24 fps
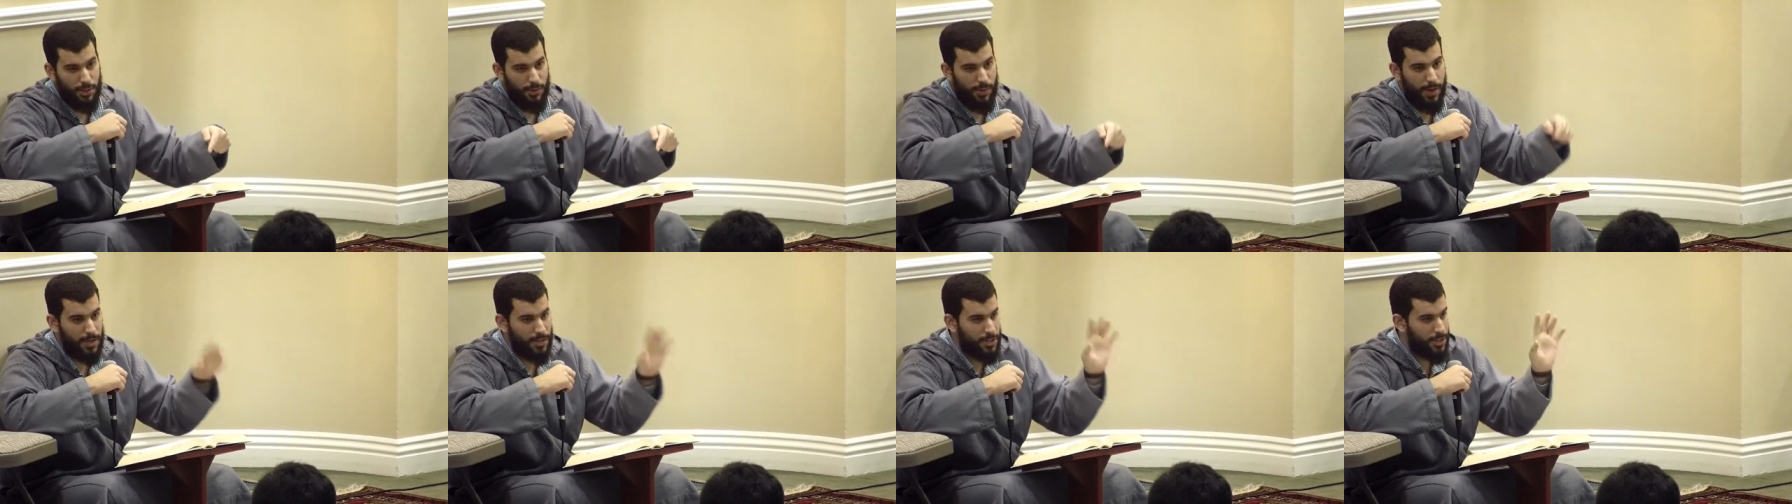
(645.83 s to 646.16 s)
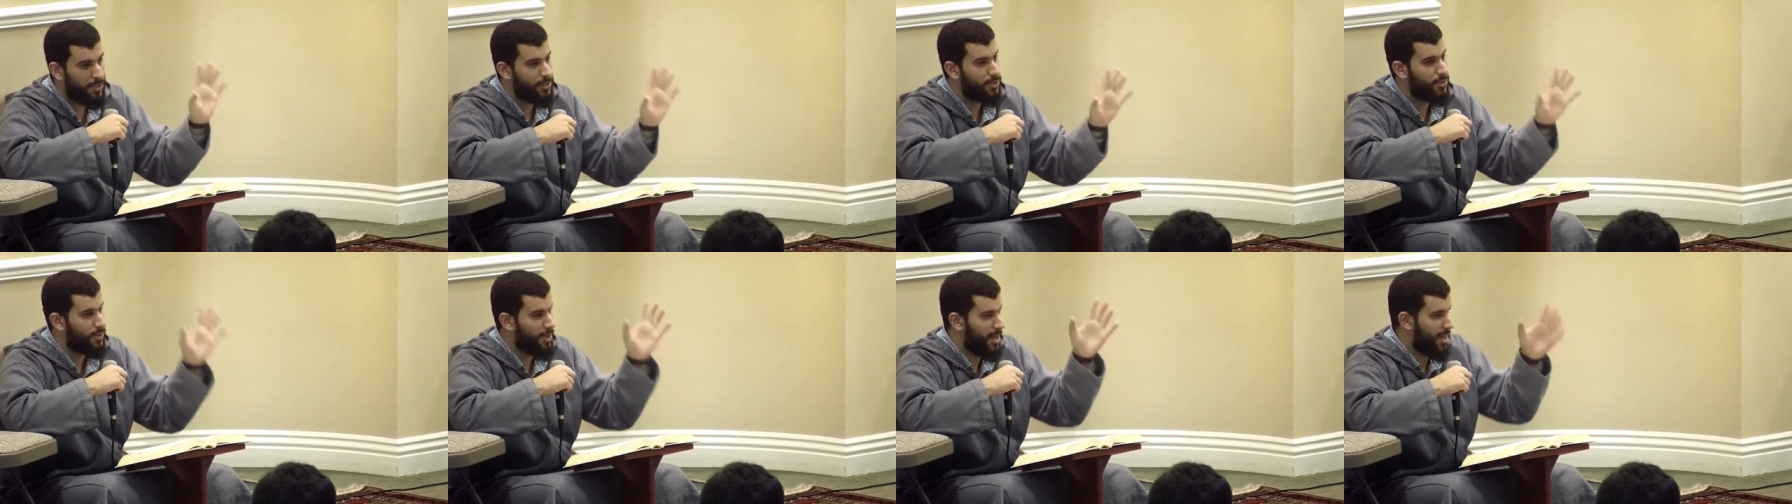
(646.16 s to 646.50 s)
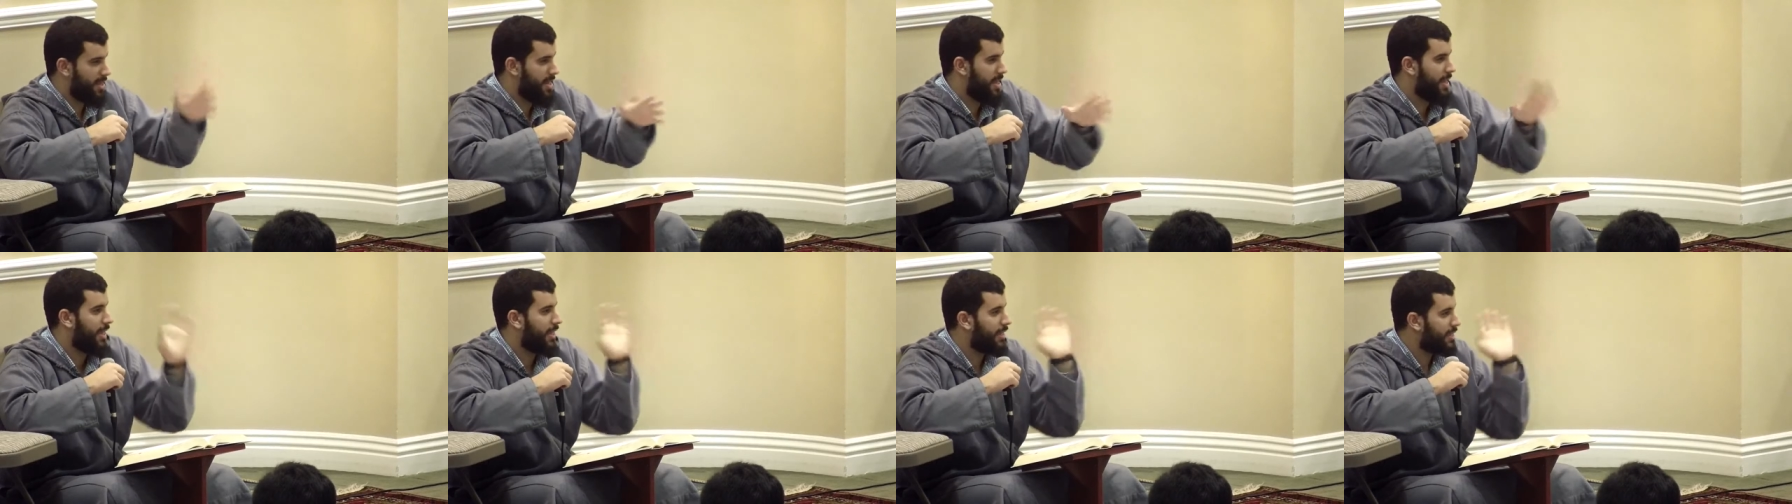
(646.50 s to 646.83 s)
that
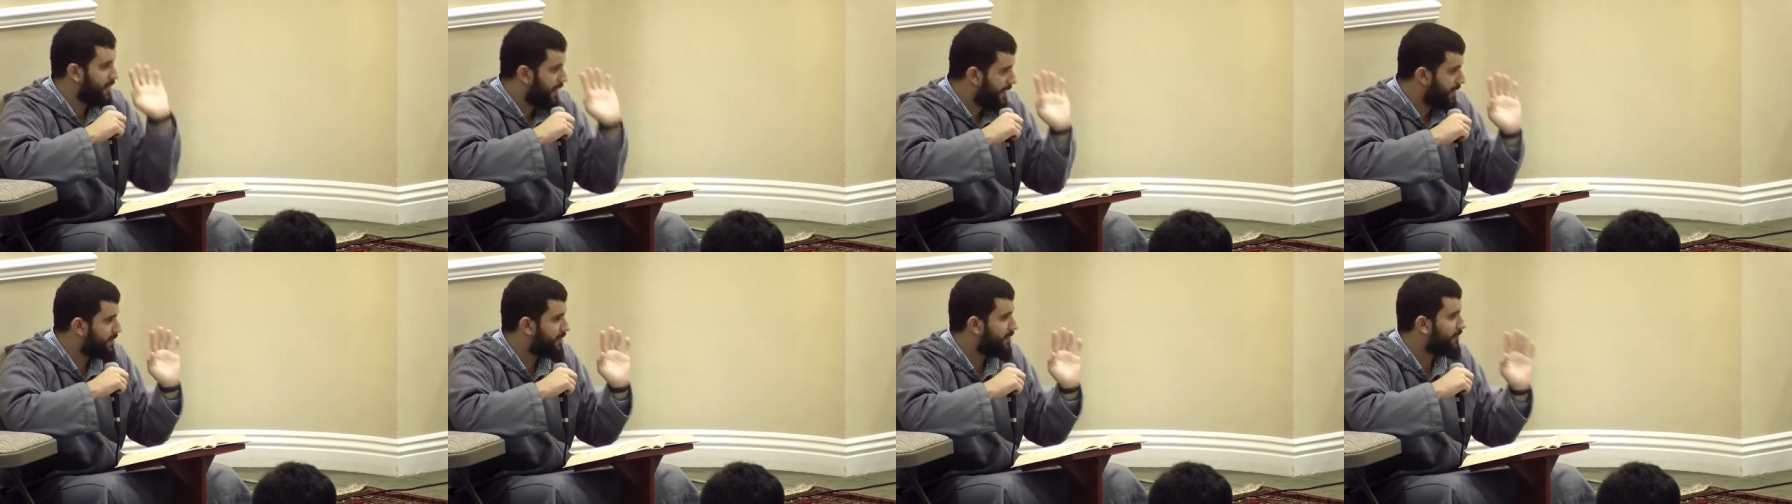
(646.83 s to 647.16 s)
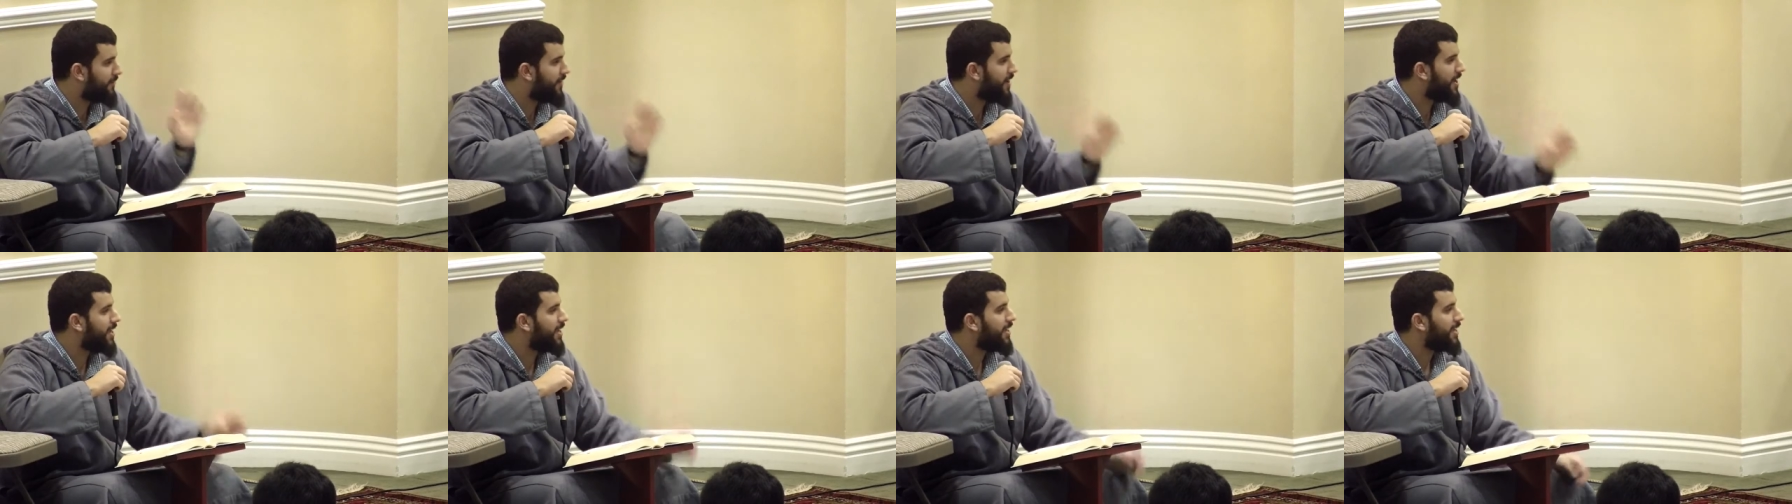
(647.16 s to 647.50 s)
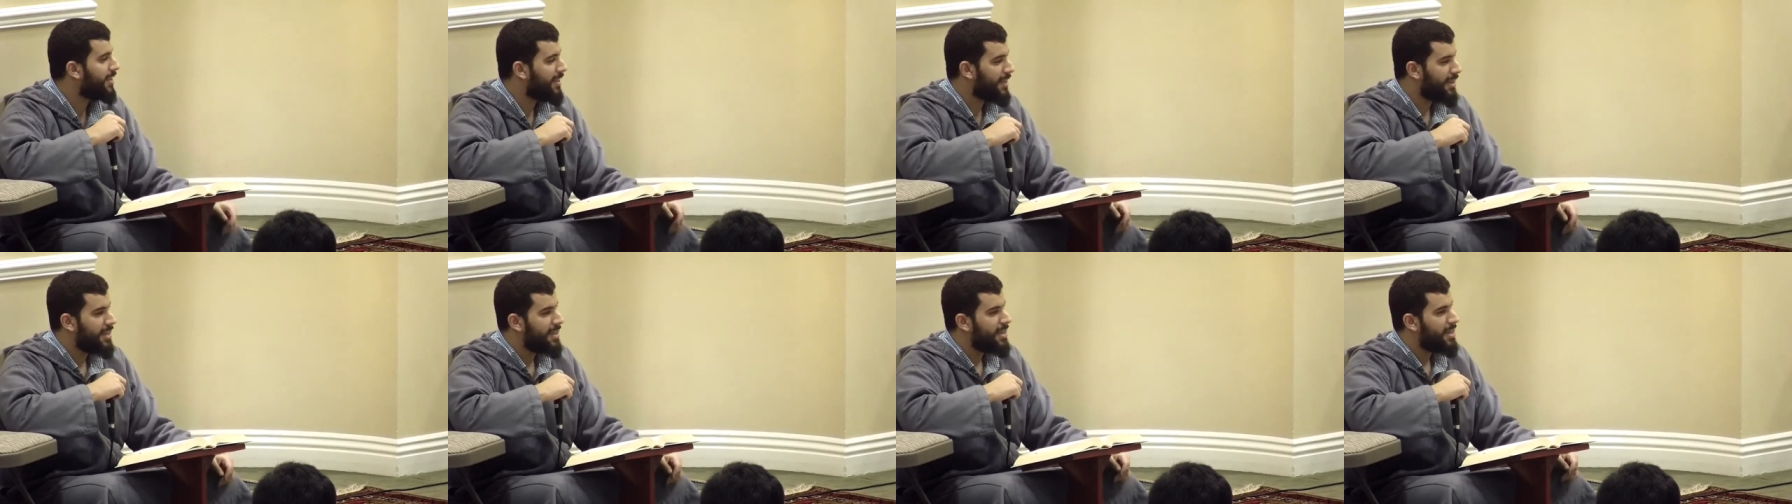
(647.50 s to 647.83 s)
situation so that they can
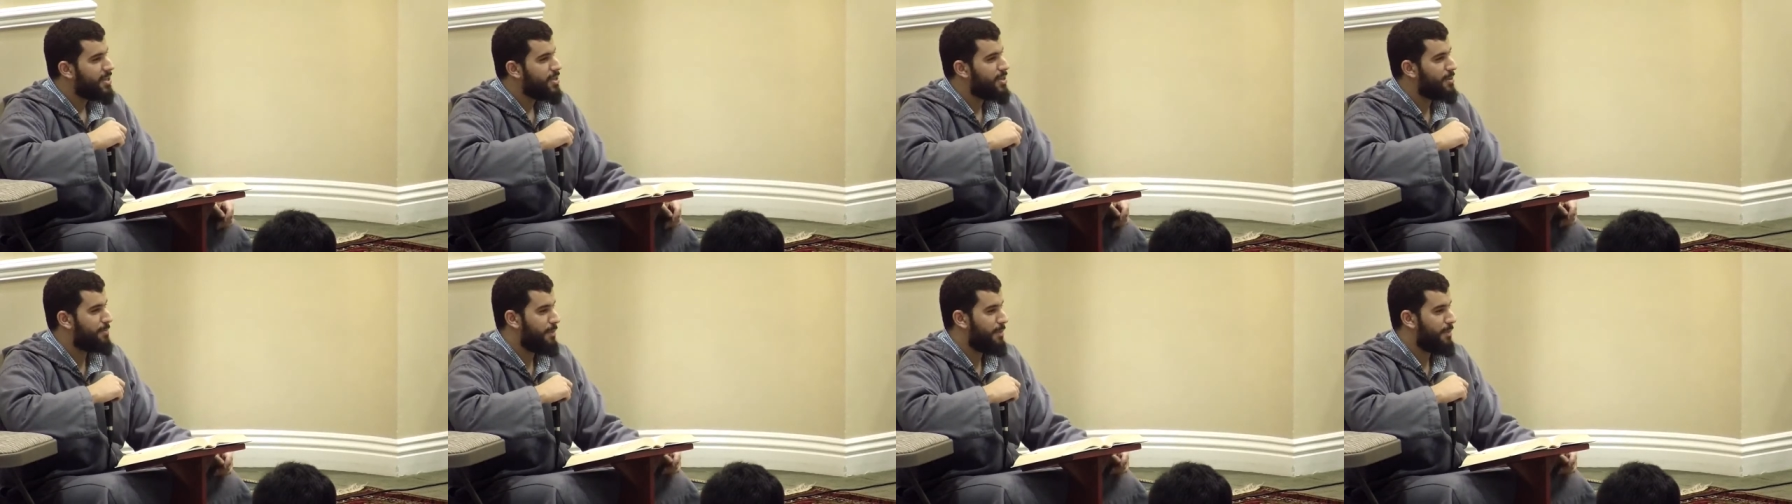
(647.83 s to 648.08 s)
testify?